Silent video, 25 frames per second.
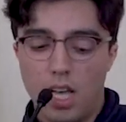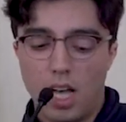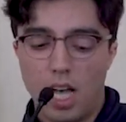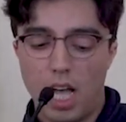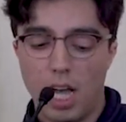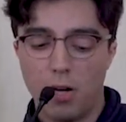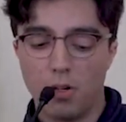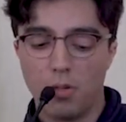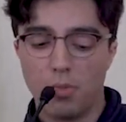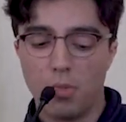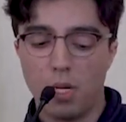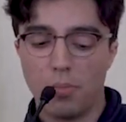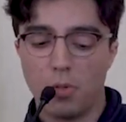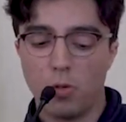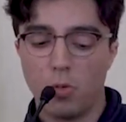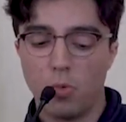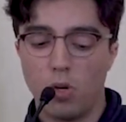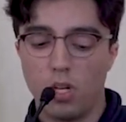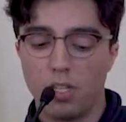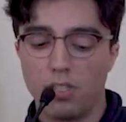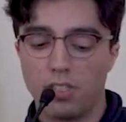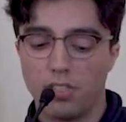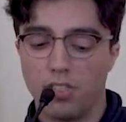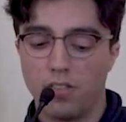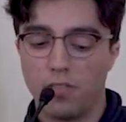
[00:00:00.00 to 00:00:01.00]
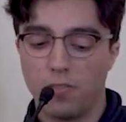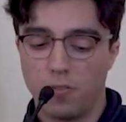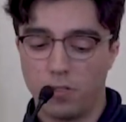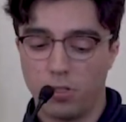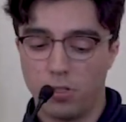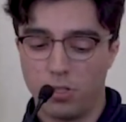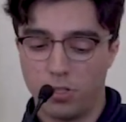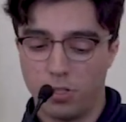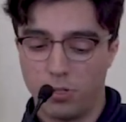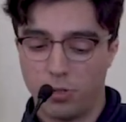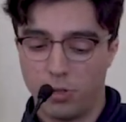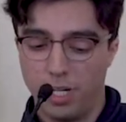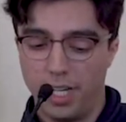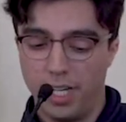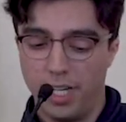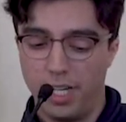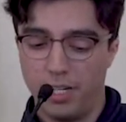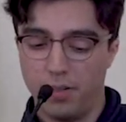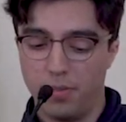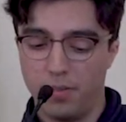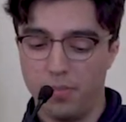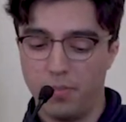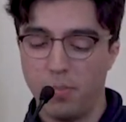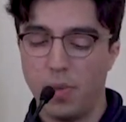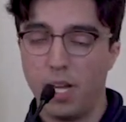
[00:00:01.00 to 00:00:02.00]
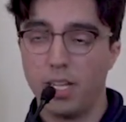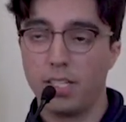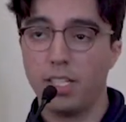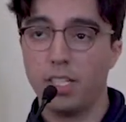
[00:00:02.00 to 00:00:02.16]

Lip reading: I remember once in first grade, my